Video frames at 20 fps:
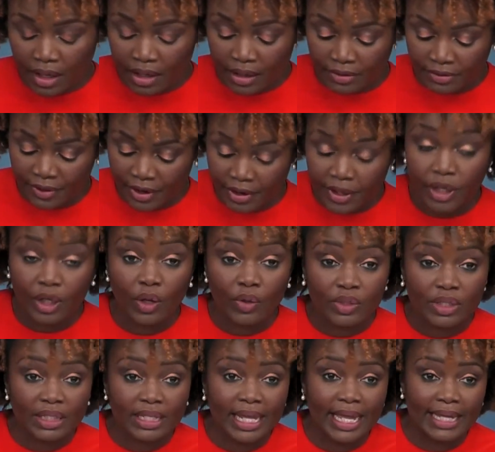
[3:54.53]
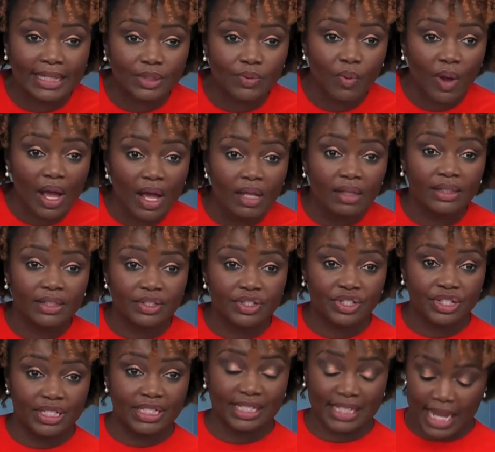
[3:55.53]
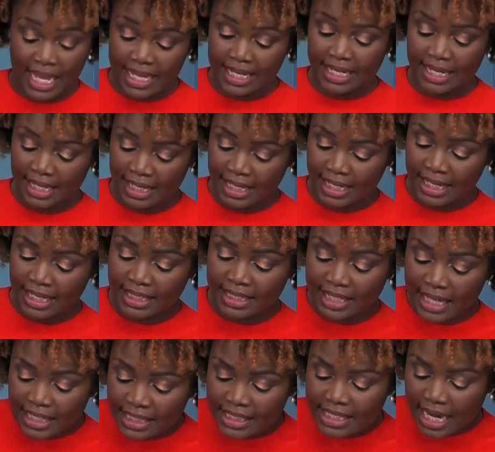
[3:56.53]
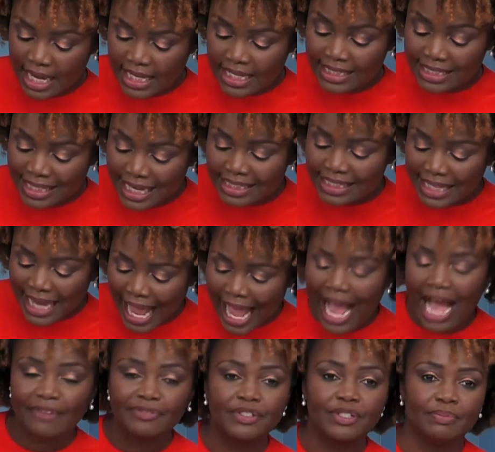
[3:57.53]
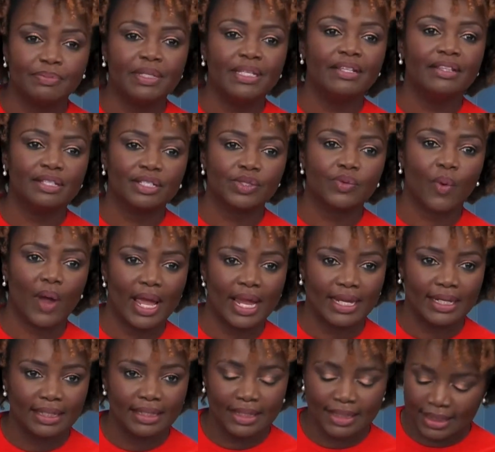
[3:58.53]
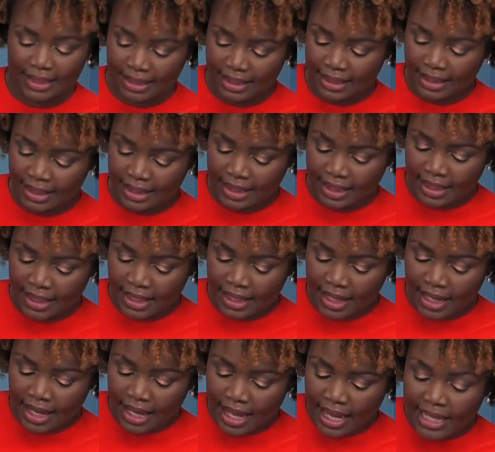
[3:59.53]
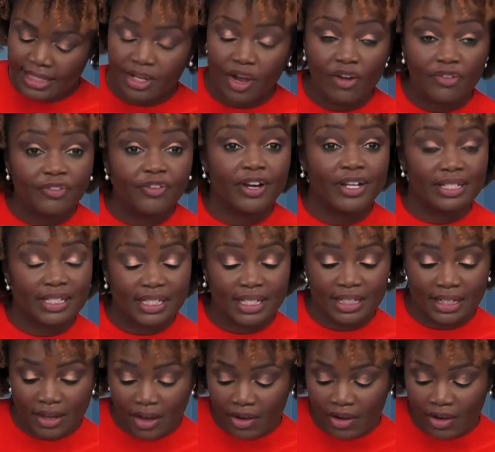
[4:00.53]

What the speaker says: very closely as well, and she said, it doesn't have to be this way. As our friends in